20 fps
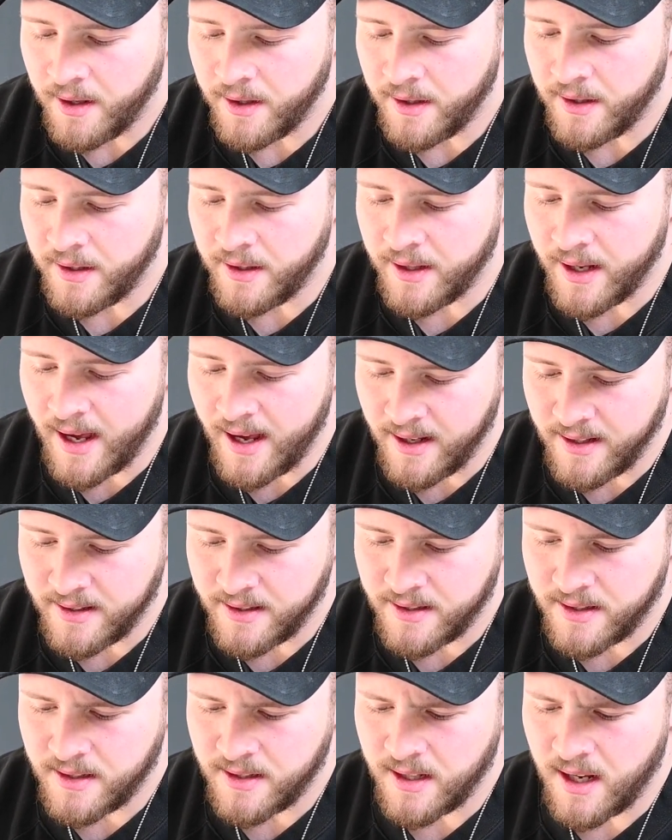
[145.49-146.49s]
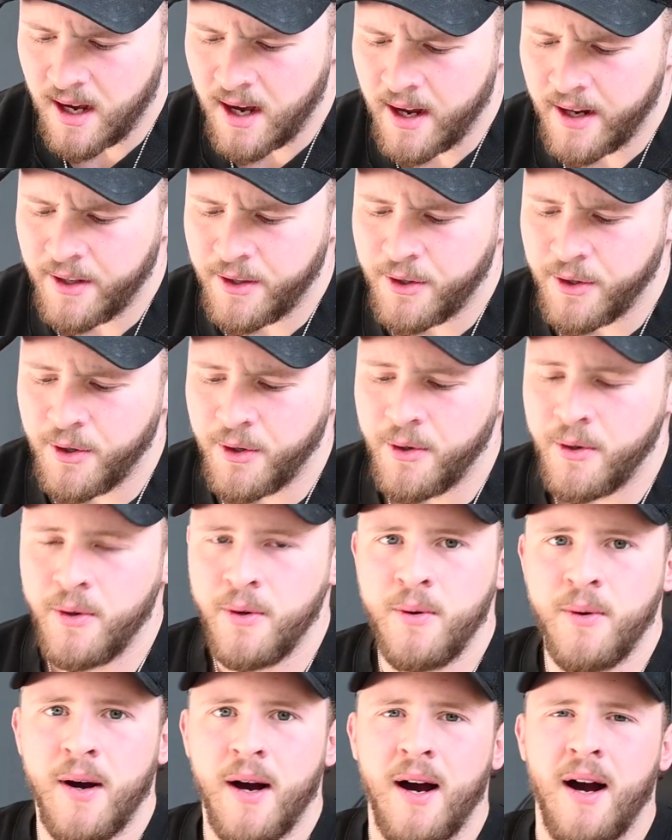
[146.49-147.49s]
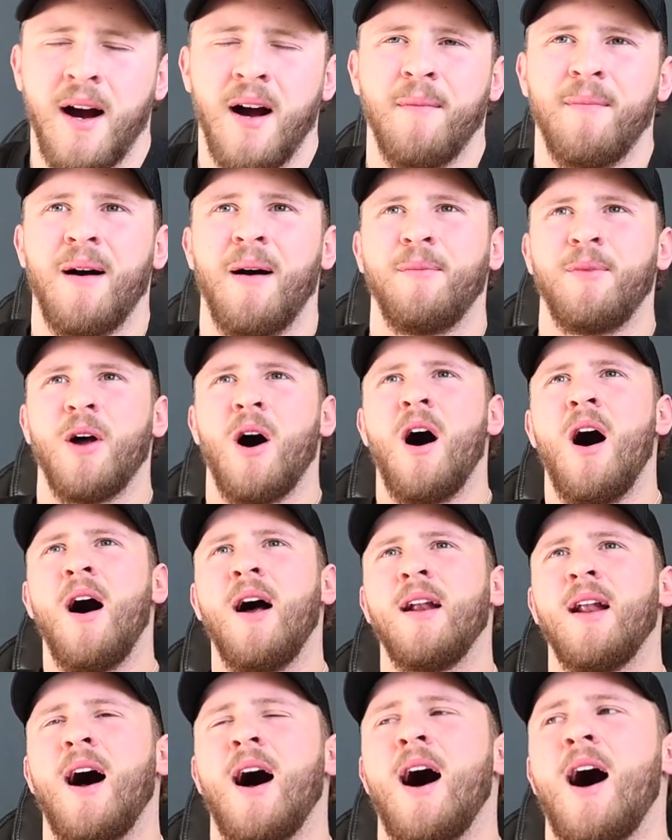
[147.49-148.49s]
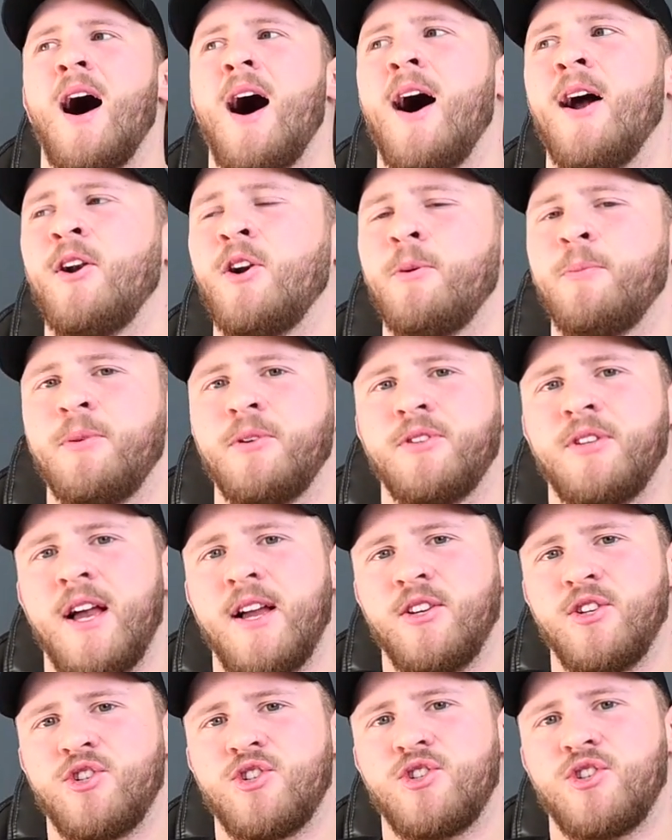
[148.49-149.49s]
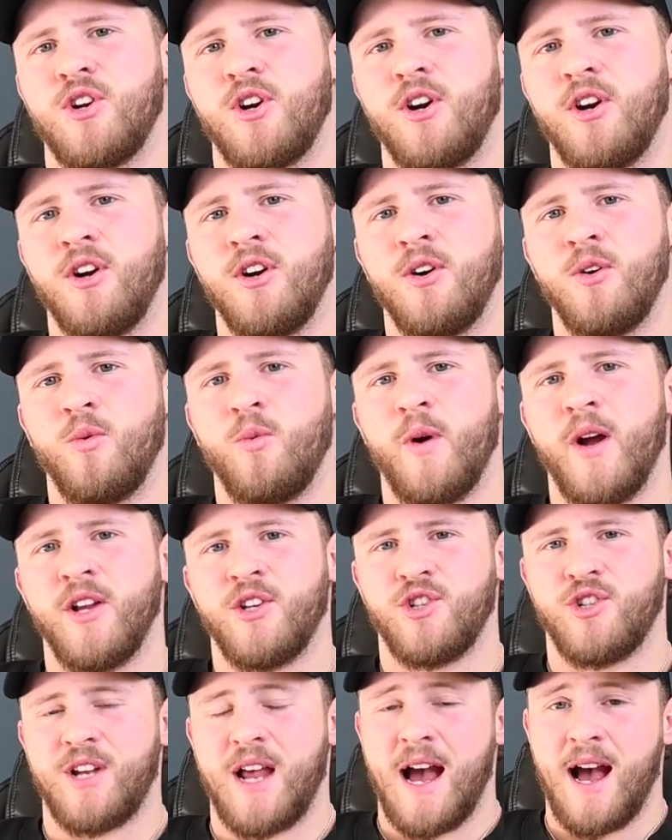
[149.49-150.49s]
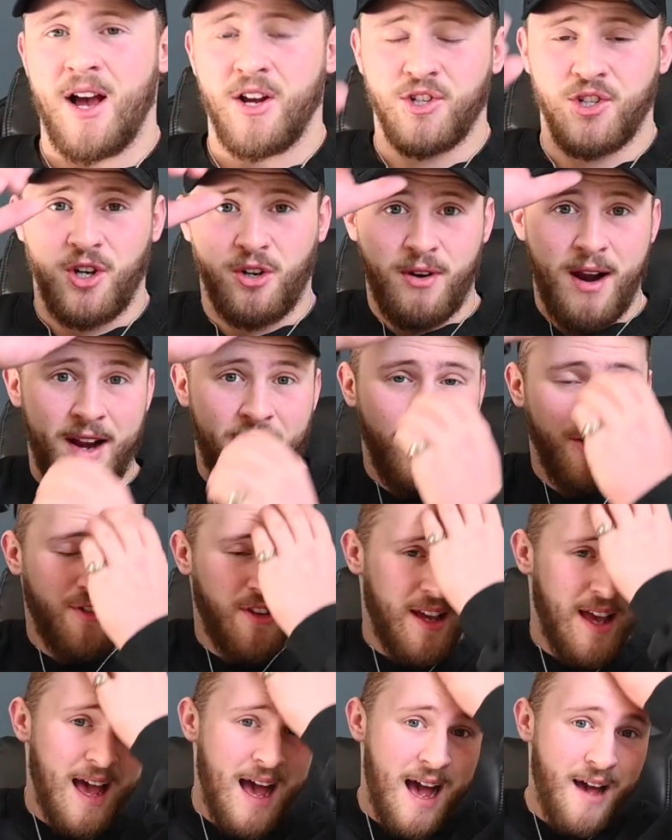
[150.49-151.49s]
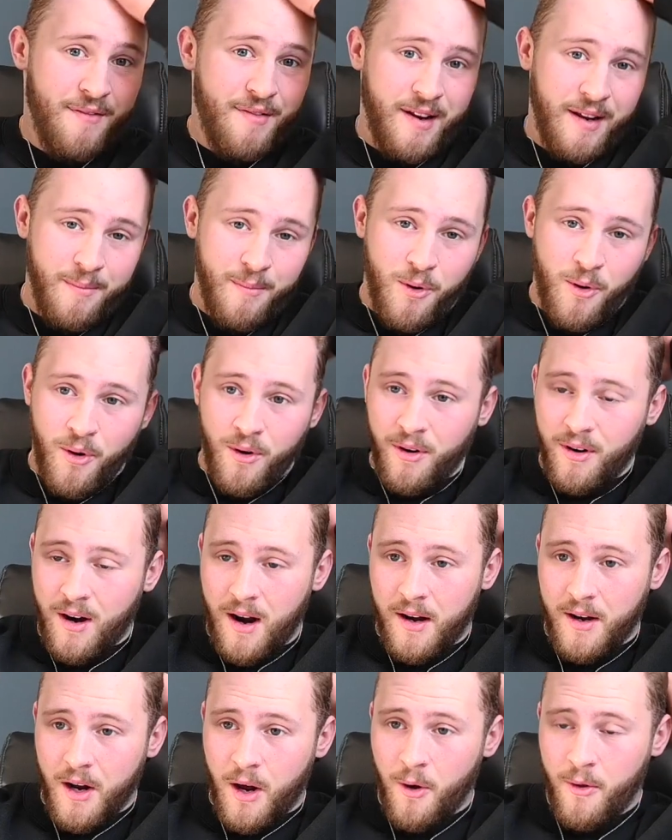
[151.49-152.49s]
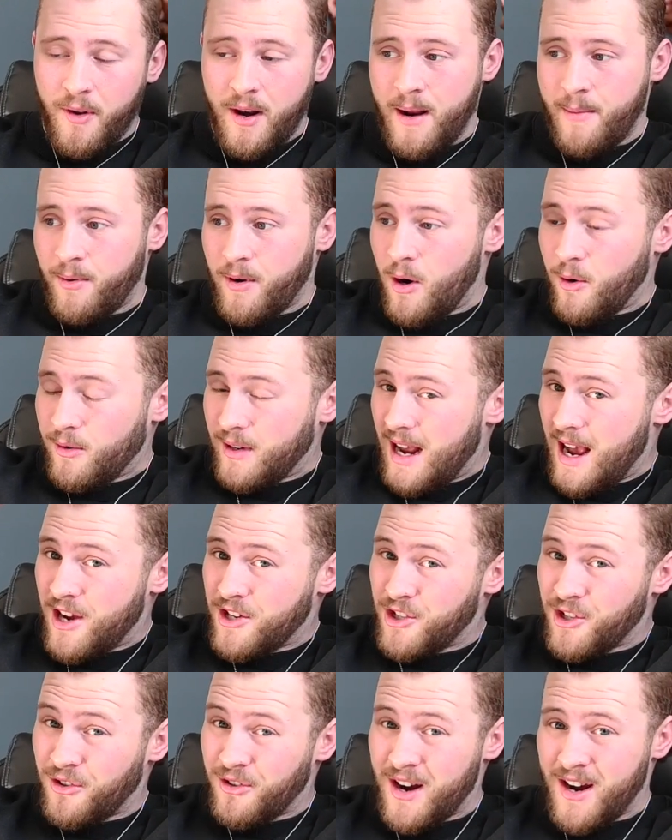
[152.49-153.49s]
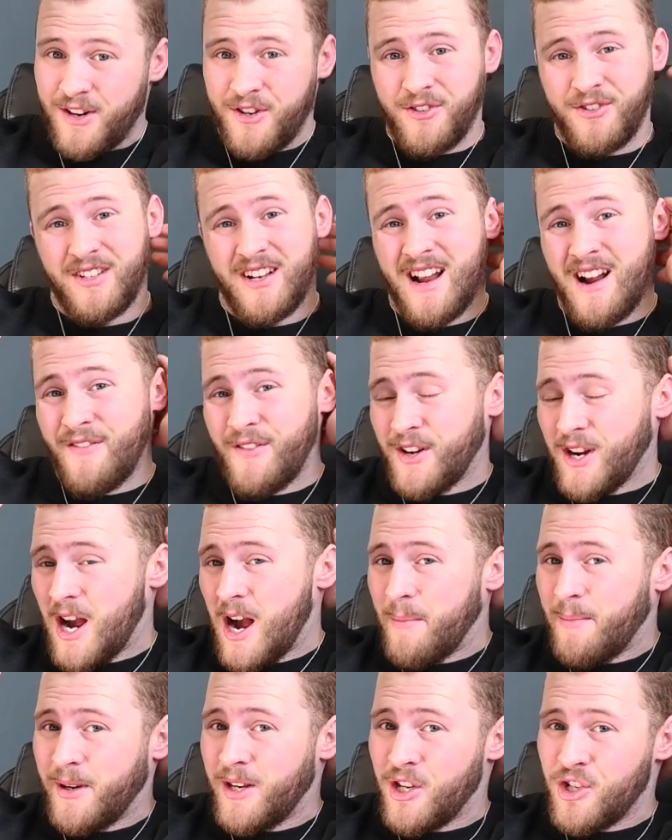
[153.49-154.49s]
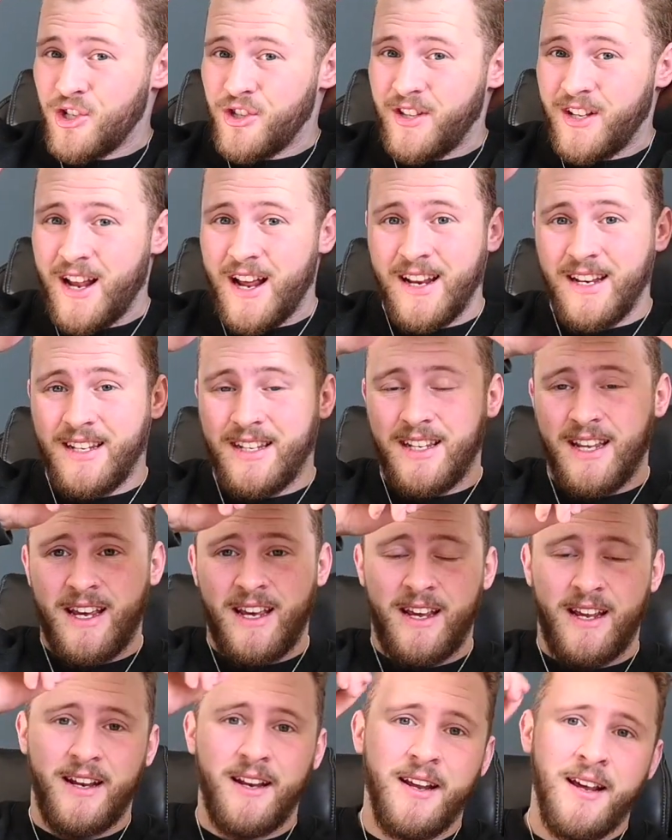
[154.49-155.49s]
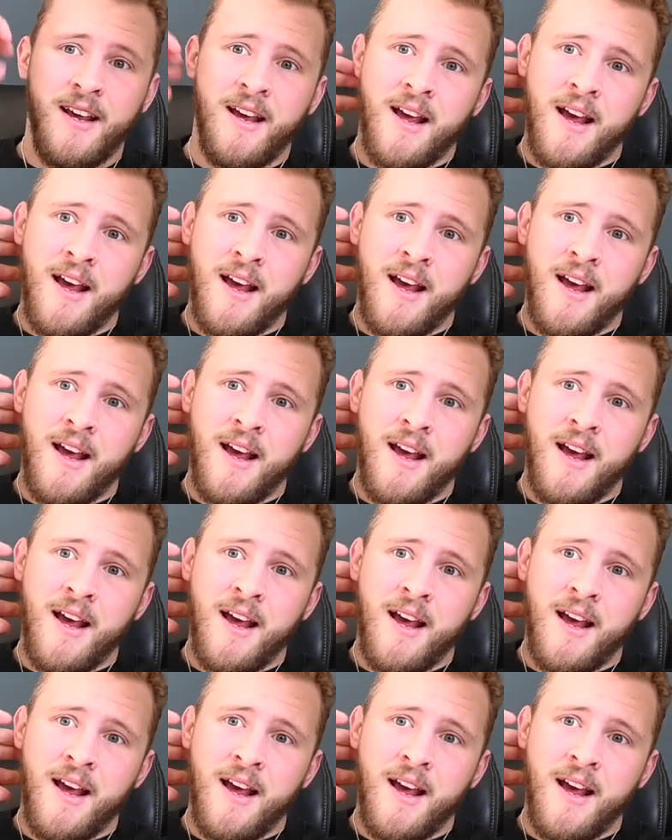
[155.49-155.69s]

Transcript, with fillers: Yes, I do. Um, I'm not 100% sure which national records I have anymore. I know that I broke national records at every competition that I did.